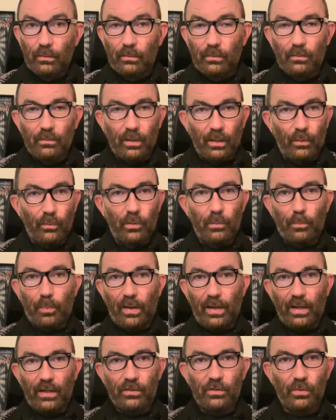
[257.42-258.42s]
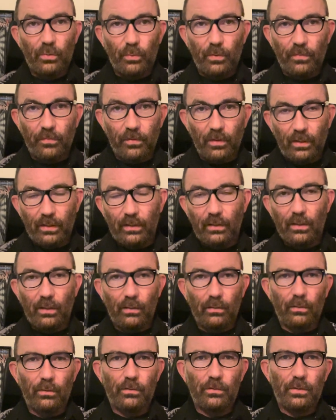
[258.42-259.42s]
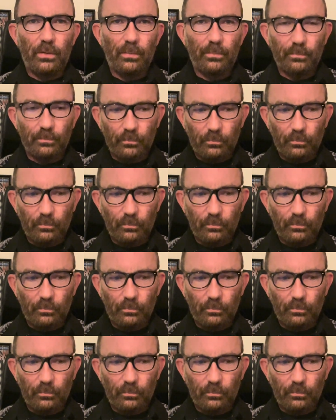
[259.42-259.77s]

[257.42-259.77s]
they would pass with flying colors.